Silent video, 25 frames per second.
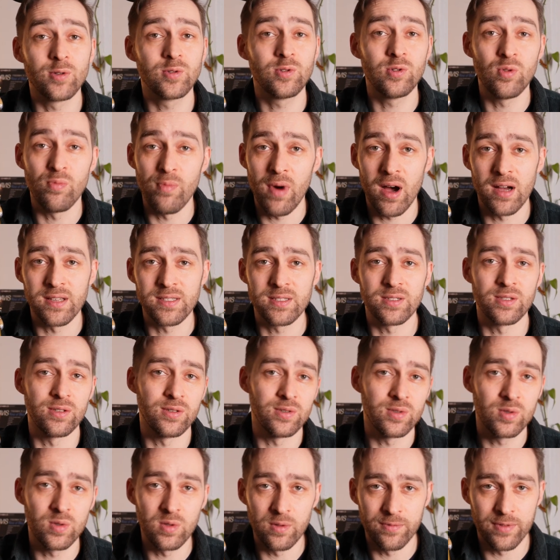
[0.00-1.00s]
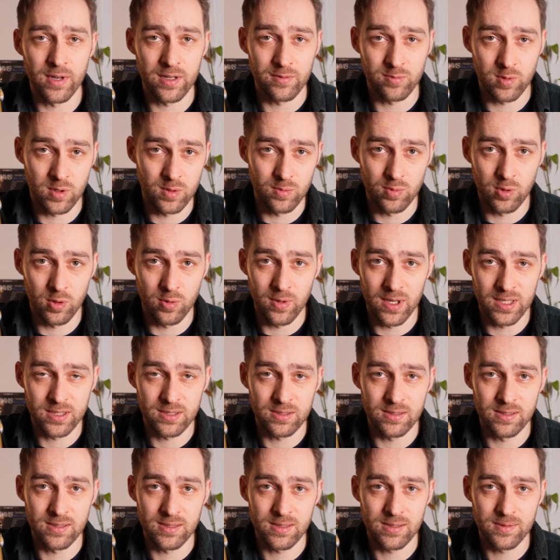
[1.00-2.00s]
to master 2-5-1
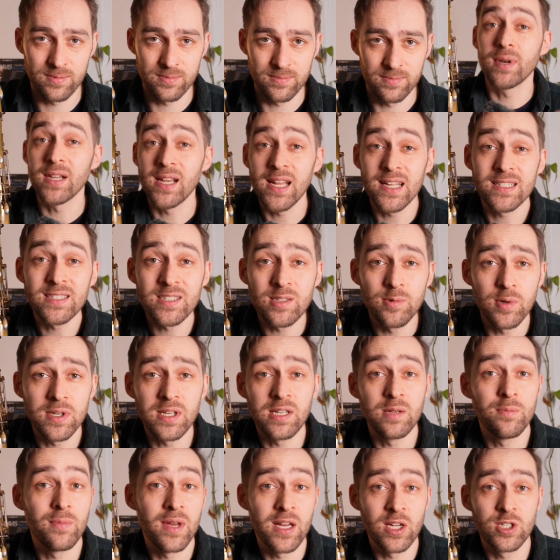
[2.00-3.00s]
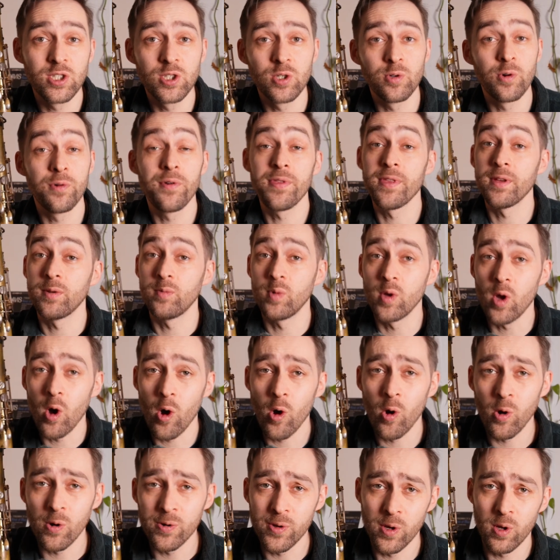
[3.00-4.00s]
progressions. But let's quickly make sure that we
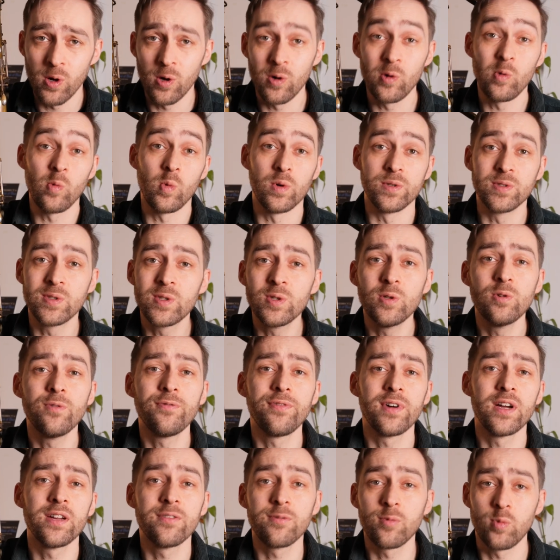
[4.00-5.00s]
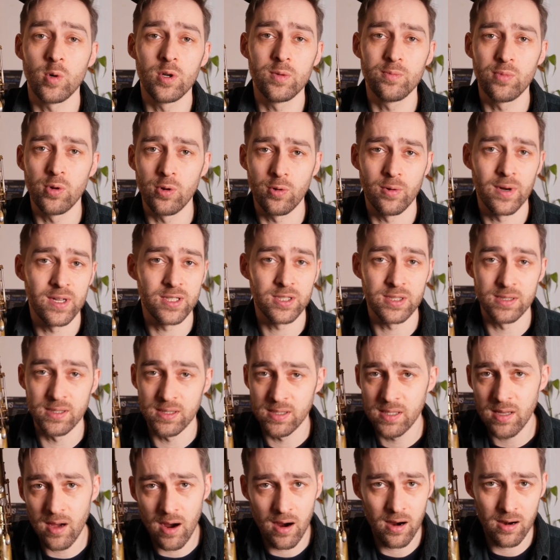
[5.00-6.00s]
all know what 2-5-1 progressions
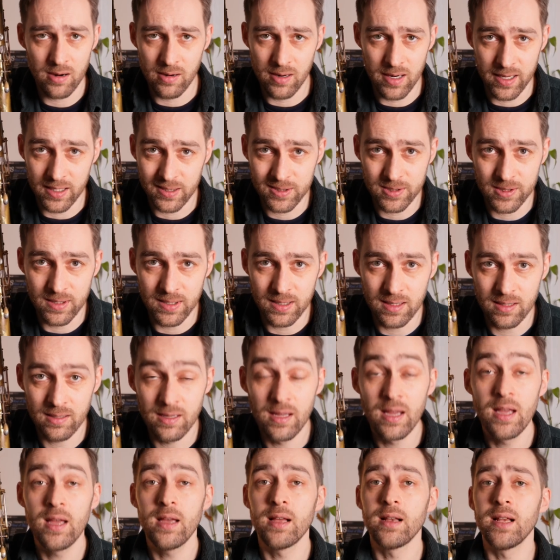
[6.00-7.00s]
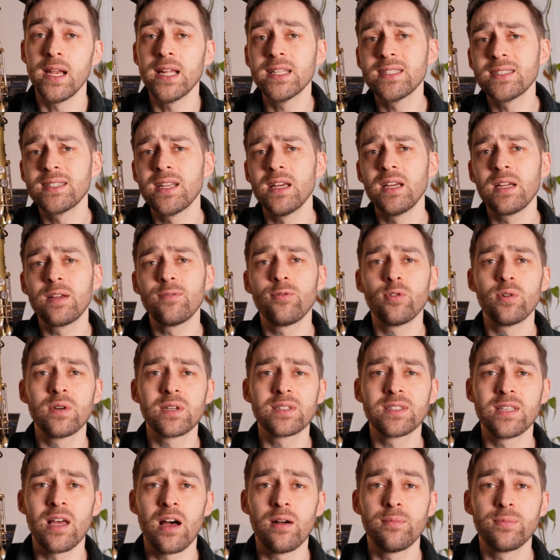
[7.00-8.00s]
are actually. Let's take, for
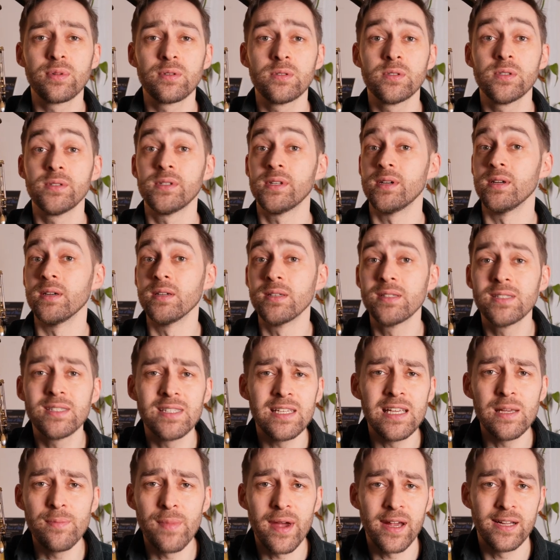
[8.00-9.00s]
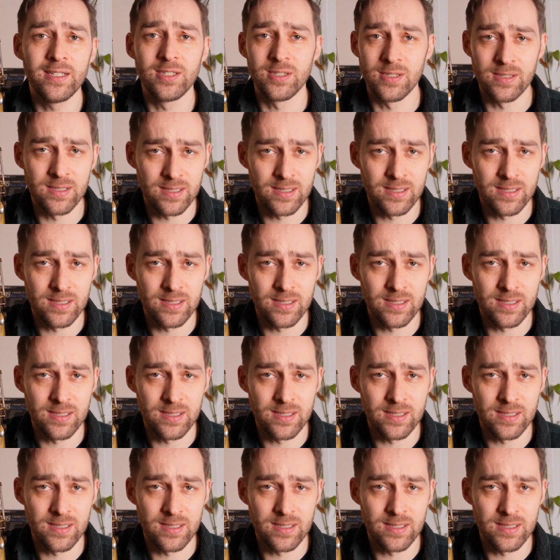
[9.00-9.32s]
example, a C major